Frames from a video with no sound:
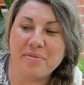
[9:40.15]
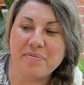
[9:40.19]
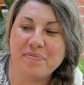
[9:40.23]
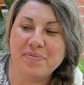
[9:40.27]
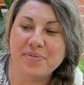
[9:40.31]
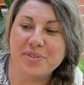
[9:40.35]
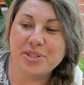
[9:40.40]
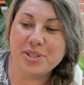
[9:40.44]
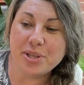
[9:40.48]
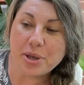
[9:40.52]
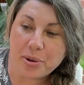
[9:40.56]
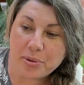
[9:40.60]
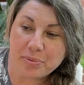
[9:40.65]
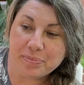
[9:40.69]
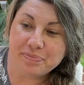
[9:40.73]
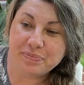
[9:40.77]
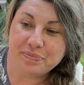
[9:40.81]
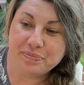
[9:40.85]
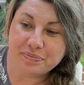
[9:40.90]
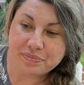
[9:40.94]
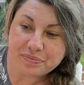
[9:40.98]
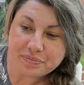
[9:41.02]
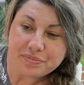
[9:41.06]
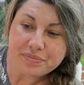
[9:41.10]
So
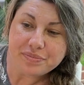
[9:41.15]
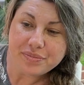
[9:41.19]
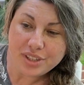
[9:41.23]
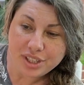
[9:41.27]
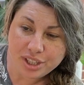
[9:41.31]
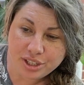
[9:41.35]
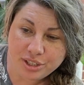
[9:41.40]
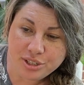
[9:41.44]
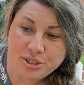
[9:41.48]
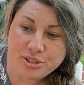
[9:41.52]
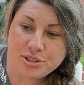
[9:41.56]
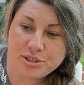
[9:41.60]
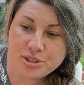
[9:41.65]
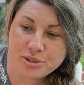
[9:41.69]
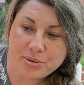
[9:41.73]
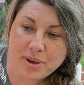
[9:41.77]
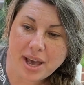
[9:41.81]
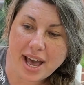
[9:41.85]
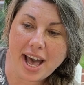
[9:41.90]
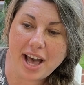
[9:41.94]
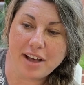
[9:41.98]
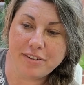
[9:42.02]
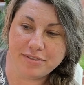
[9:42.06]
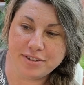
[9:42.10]
you do
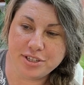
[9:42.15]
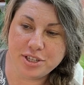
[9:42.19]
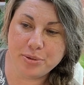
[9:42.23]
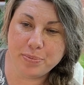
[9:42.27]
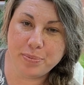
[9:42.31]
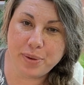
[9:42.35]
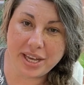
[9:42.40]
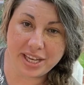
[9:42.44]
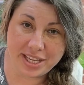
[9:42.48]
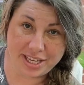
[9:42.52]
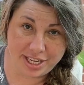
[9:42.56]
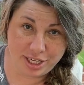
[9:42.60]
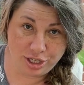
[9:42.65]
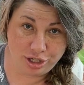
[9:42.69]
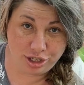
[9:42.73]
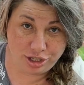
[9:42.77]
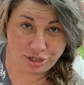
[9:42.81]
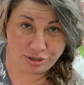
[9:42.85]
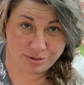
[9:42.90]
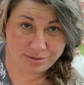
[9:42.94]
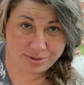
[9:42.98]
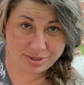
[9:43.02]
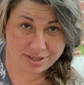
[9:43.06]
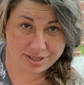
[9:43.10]
have to pick and
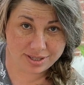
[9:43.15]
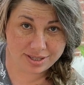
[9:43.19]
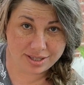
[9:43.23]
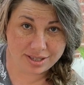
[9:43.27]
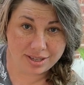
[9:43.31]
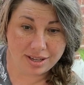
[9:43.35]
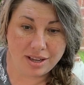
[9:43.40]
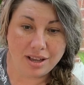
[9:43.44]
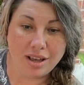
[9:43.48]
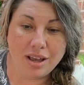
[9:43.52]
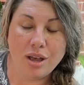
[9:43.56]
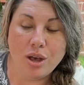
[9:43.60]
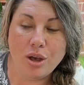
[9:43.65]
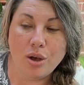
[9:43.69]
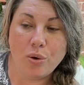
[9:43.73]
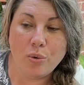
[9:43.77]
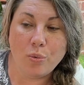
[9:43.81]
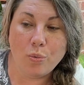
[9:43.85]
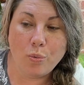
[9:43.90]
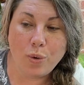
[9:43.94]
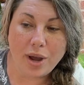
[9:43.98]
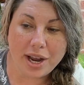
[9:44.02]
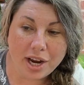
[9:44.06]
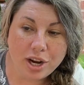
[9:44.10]
choose
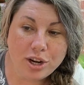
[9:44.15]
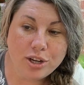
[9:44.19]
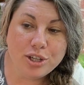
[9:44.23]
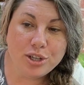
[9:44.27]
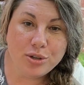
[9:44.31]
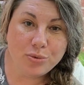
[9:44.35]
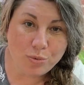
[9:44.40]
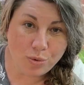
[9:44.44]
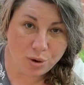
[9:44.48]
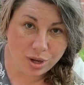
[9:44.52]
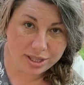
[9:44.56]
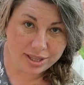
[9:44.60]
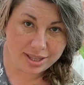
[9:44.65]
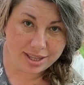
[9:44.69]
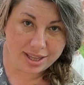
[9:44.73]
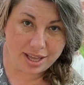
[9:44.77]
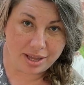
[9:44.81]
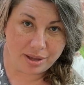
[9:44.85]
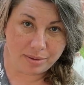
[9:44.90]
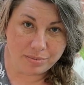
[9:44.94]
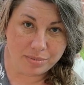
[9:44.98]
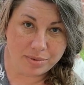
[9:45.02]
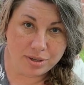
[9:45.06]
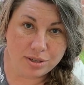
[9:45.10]
where you want
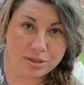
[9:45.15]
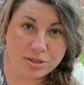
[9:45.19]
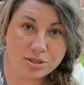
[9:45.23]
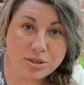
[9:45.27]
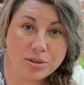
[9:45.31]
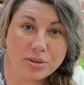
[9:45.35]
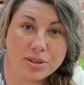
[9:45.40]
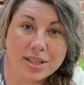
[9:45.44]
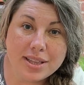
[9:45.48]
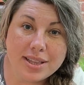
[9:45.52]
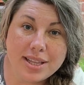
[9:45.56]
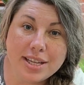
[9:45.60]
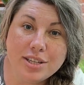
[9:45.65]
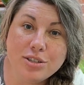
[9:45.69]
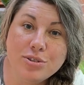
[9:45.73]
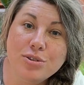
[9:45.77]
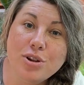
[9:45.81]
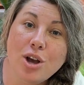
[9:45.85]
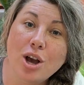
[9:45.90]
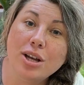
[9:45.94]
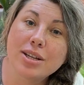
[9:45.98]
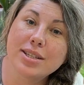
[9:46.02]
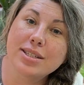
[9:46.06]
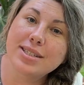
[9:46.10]
them so that they do
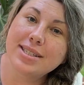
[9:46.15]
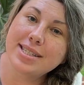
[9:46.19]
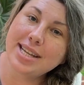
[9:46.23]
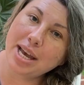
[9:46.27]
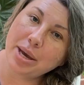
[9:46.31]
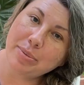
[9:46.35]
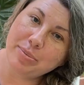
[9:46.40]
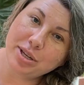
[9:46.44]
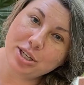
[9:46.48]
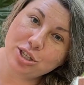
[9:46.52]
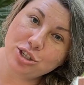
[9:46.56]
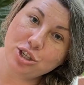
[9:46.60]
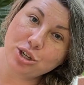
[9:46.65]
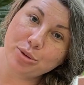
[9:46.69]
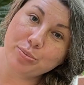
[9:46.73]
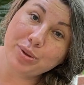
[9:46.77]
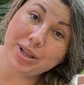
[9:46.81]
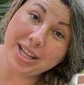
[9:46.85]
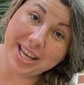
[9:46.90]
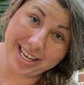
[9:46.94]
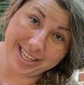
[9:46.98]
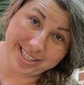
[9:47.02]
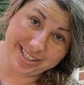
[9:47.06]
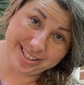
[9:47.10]
not damage your
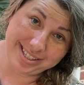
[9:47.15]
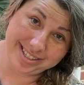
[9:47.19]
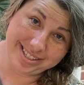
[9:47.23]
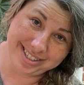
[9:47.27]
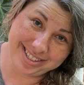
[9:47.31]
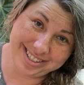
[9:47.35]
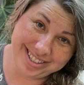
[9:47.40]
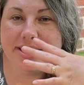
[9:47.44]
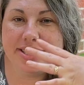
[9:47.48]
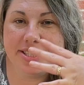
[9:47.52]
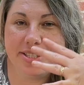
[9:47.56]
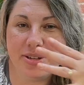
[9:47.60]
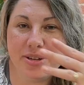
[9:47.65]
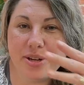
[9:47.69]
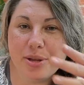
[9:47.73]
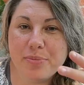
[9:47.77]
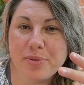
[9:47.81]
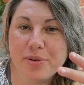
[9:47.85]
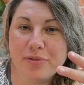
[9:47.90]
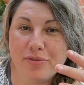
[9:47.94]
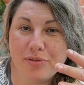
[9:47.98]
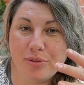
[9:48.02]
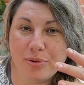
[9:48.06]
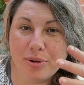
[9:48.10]
plants. So
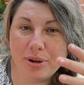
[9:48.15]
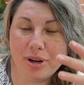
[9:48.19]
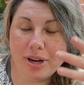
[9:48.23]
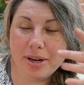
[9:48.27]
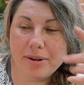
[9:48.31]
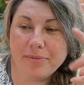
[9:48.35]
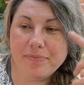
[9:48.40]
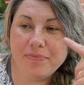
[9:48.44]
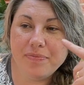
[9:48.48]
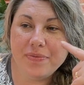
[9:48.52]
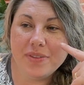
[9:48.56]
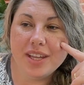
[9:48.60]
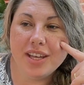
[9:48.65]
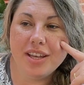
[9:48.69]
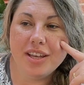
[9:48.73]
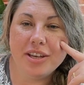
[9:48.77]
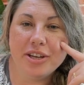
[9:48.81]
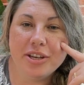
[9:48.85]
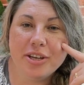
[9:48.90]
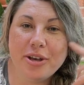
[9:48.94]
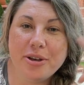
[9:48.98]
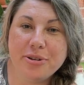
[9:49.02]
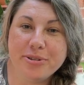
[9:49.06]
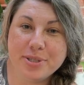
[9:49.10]
number 4
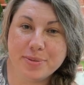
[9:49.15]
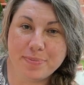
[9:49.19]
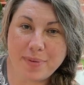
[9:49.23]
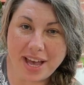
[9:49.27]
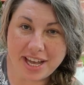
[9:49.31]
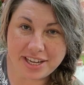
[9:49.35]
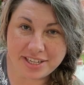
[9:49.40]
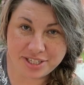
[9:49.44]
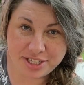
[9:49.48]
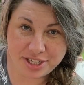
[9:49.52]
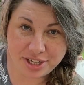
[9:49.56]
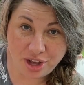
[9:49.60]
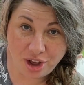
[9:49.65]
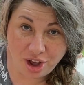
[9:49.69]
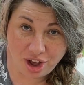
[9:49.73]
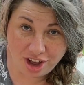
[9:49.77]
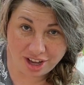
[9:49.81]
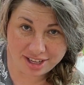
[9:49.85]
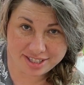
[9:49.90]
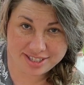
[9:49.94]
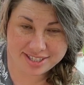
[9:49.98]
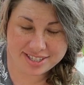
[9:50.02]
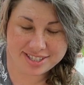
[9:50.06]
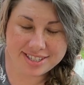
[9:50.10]
goes back to
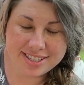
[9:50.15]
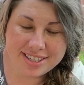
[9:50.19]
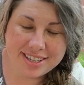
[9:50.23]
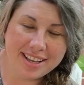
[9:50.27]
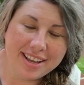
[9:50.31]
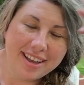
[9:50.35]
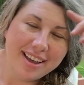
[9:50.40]
costs.